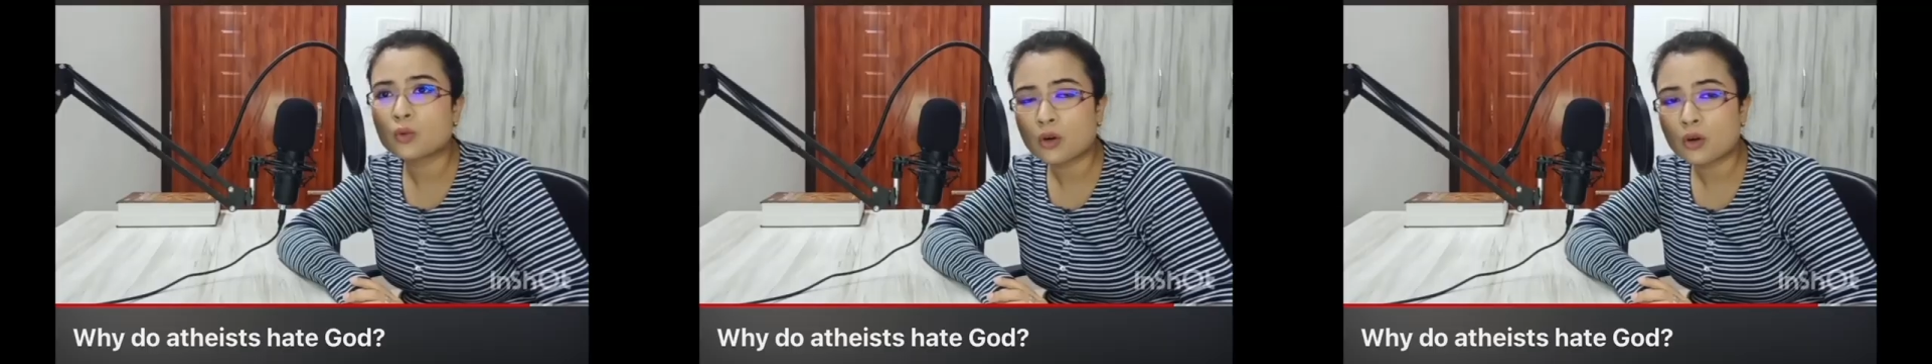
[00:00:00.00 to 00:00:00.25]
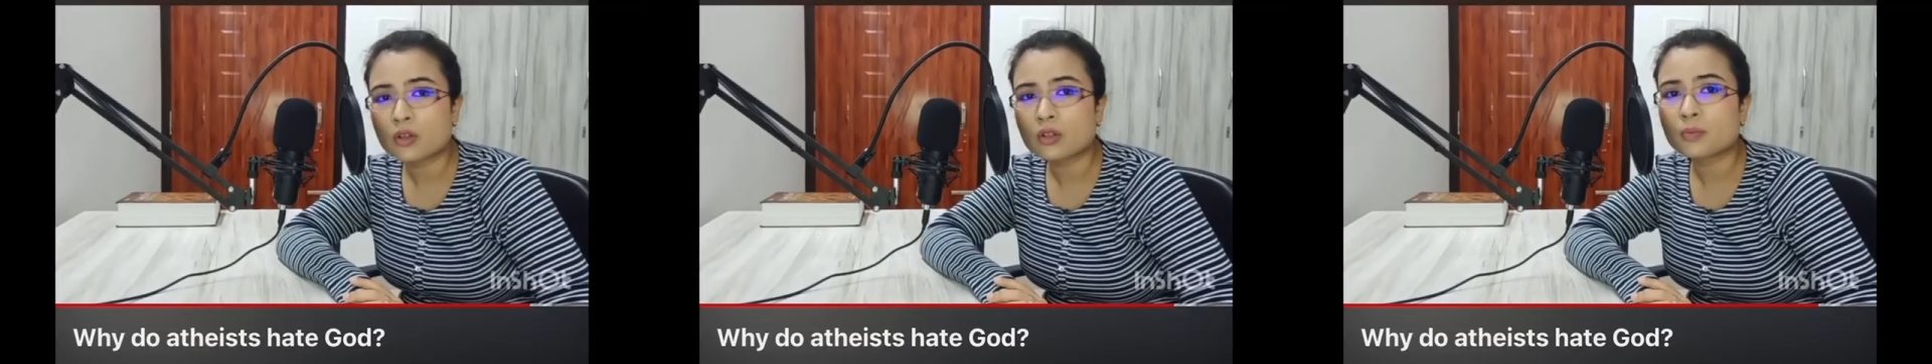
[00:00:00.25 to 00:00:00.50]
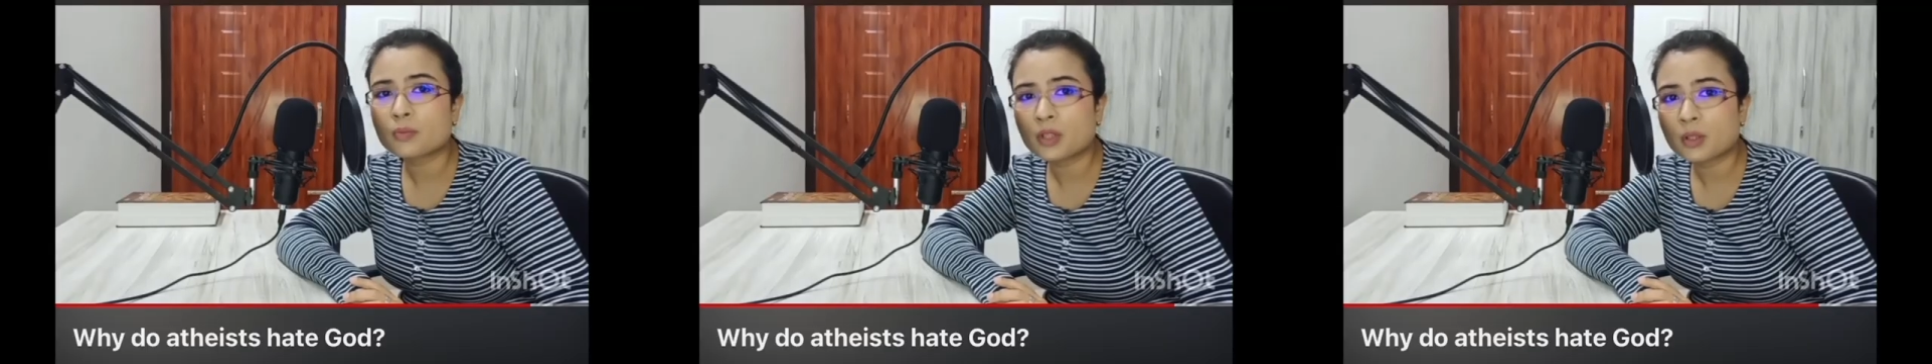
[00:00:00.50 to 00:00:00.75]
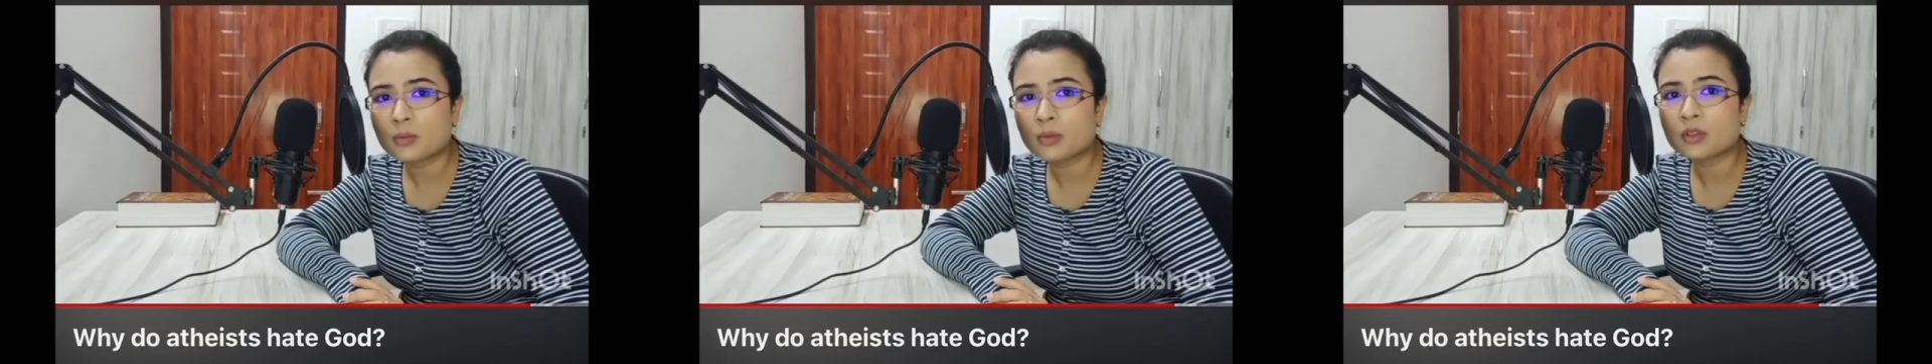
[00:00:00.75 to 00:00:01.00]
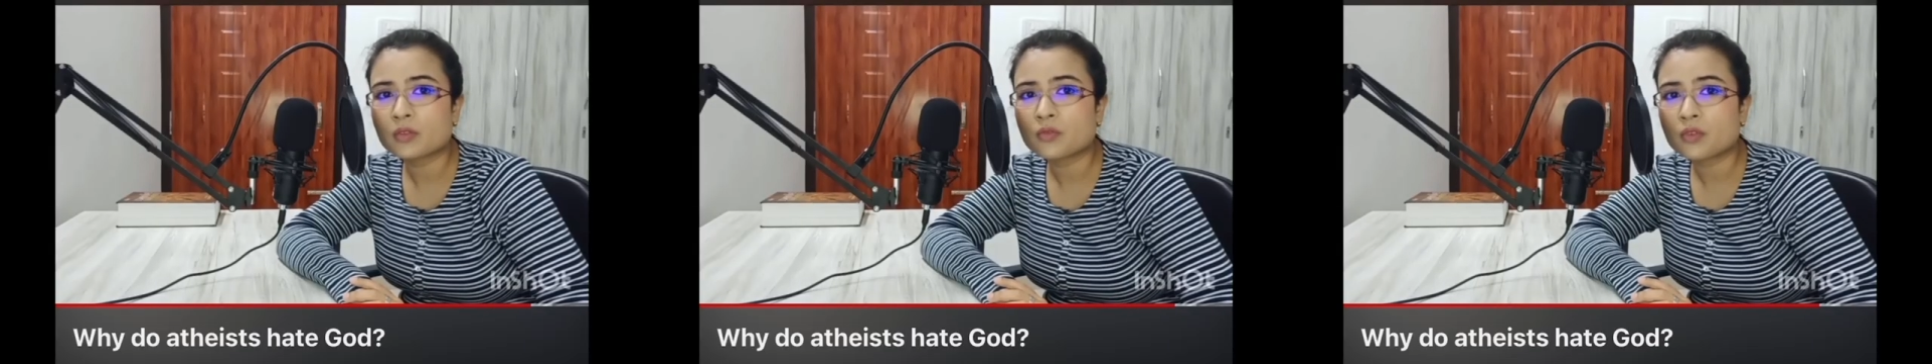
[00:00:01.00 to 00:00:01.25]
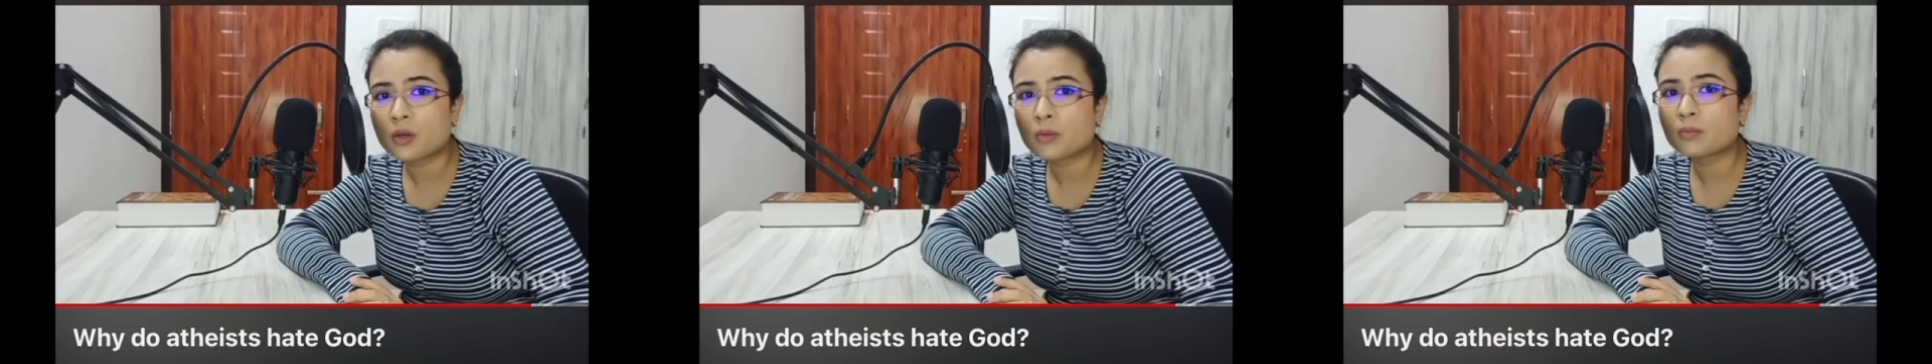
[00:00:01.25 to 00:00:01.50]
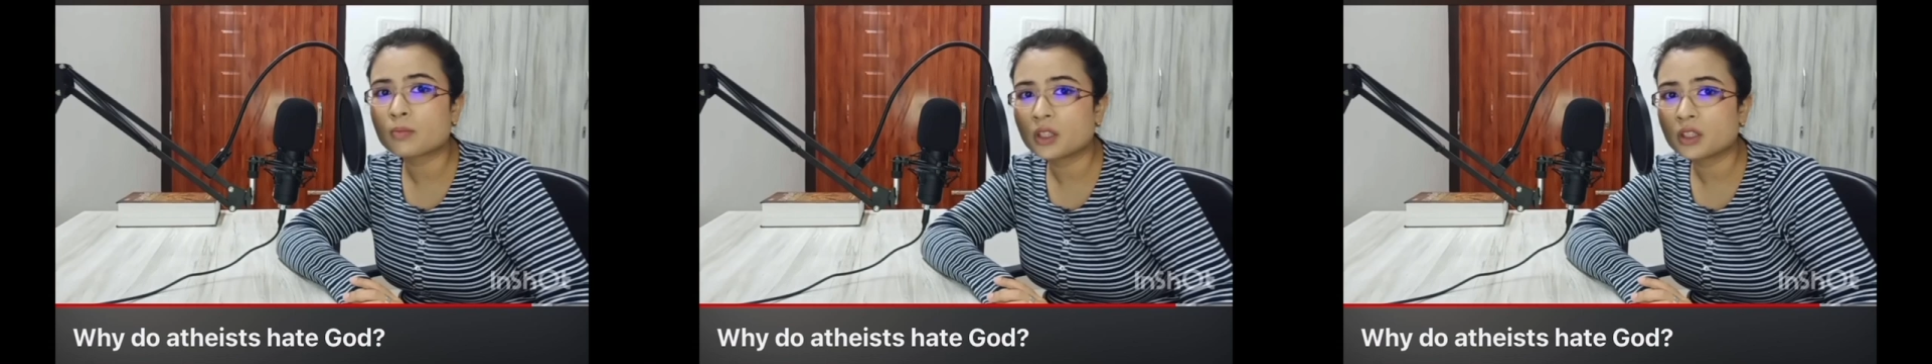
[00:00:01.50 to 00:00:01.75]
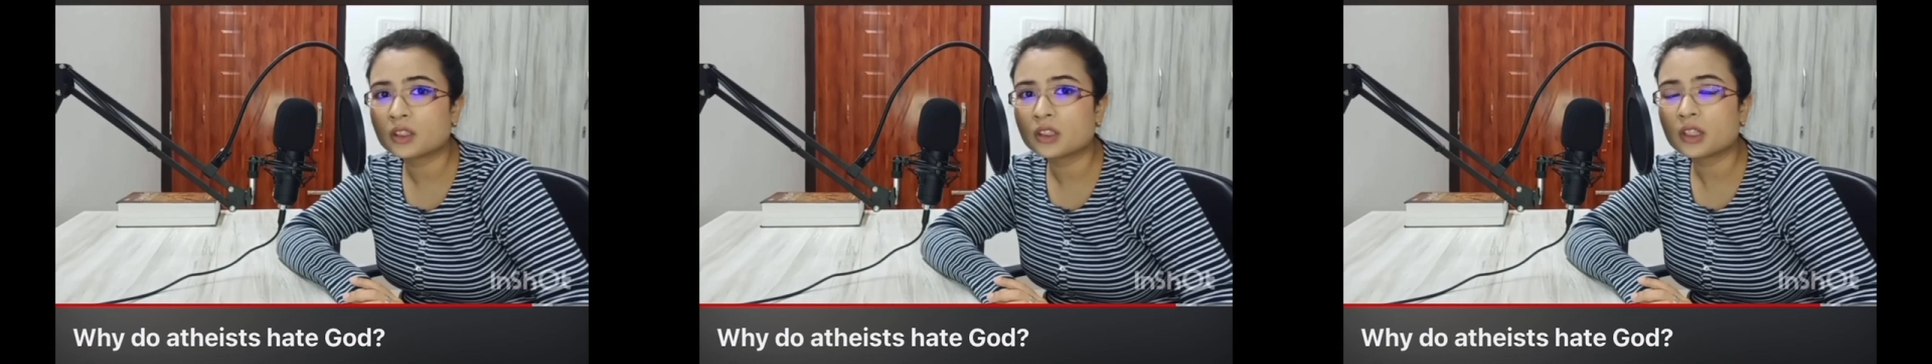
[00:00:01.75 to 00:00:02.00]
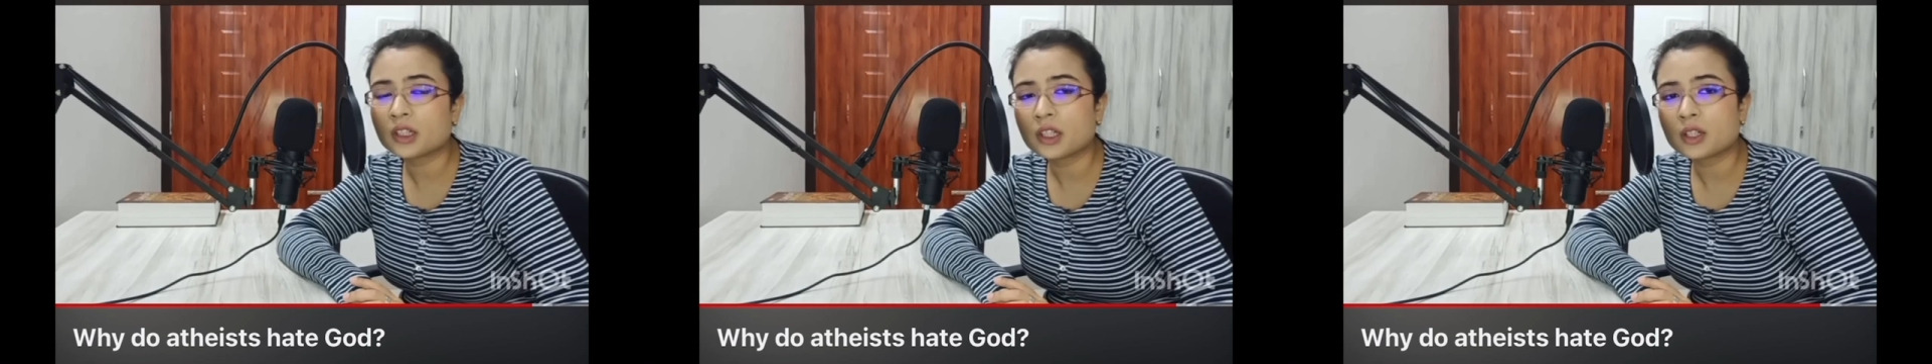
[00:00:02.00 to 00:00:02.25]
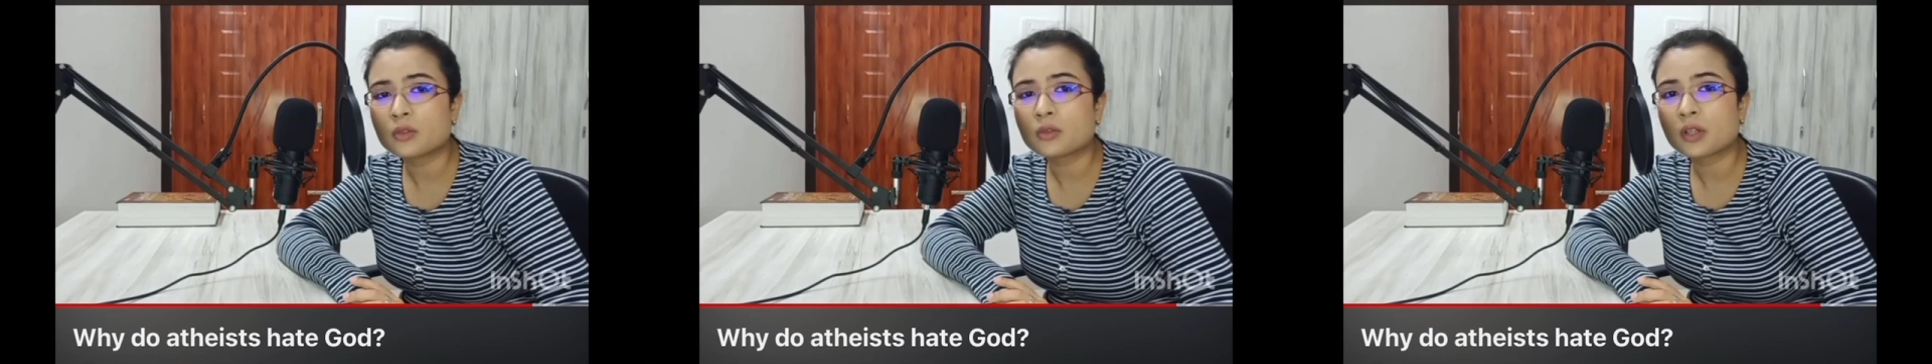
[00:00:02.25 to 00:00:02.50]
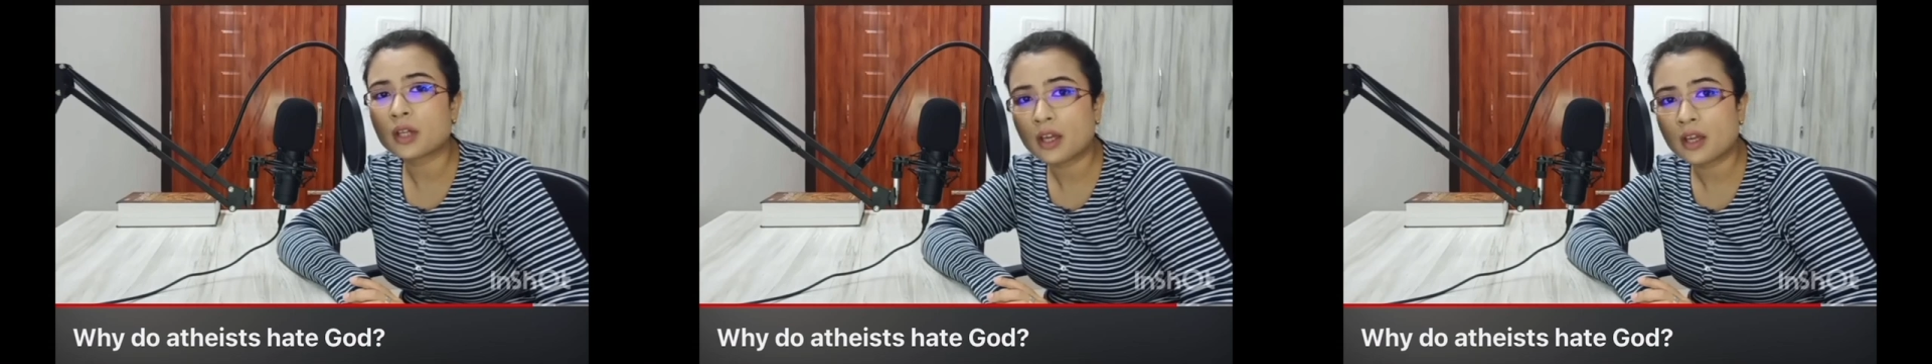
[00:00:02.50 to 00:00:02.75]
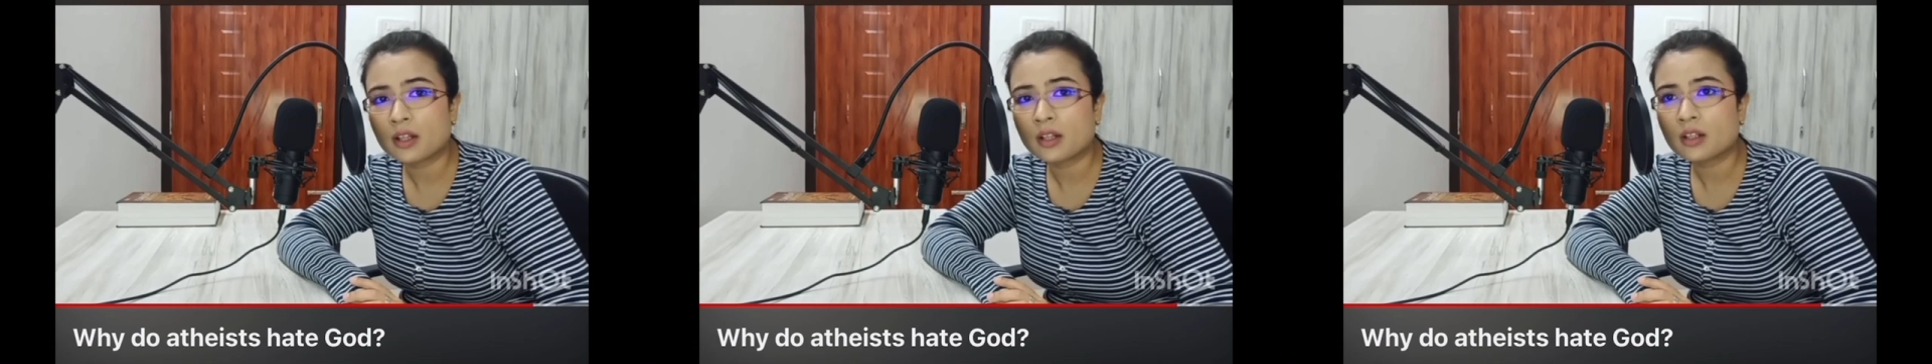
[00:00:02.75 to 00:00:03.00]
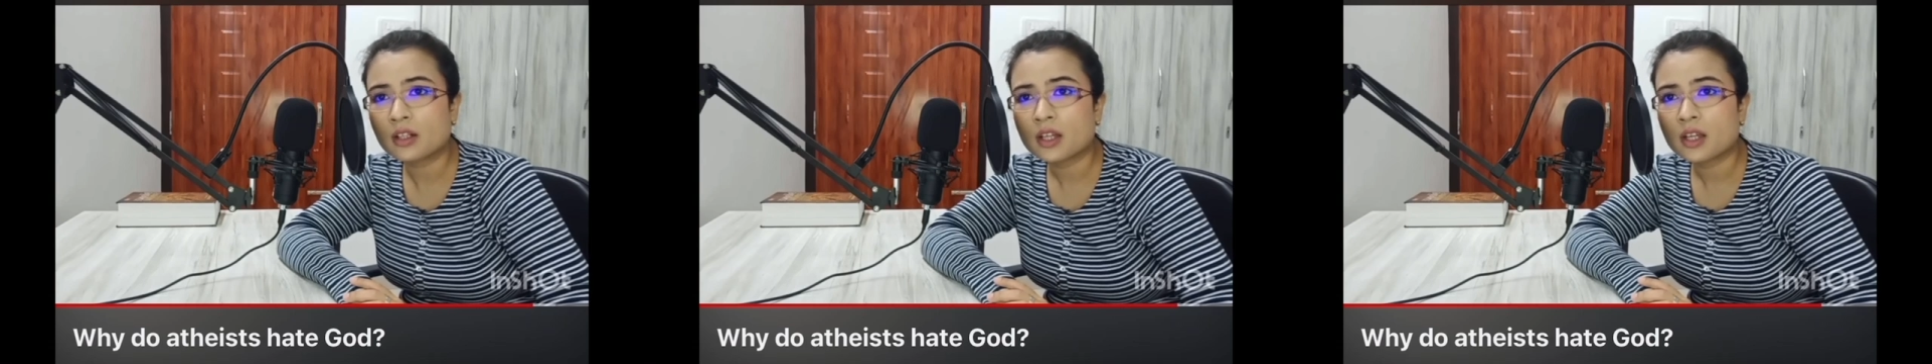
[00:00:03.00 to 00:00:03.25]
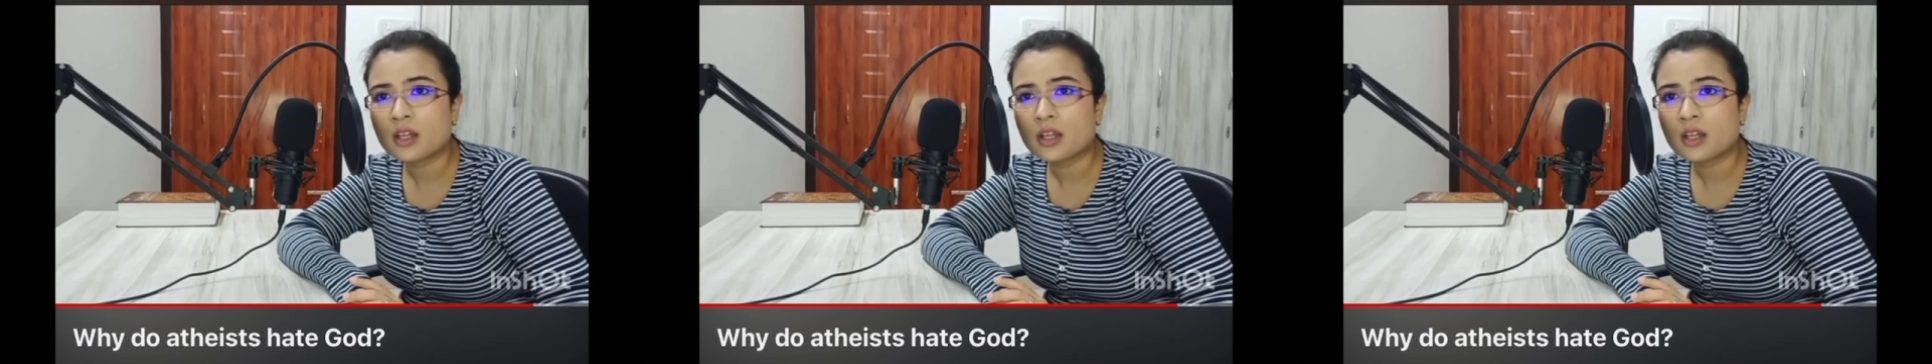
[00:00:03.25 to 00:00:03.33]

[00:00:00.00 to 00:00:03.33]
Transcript: Warn people from plunging into hell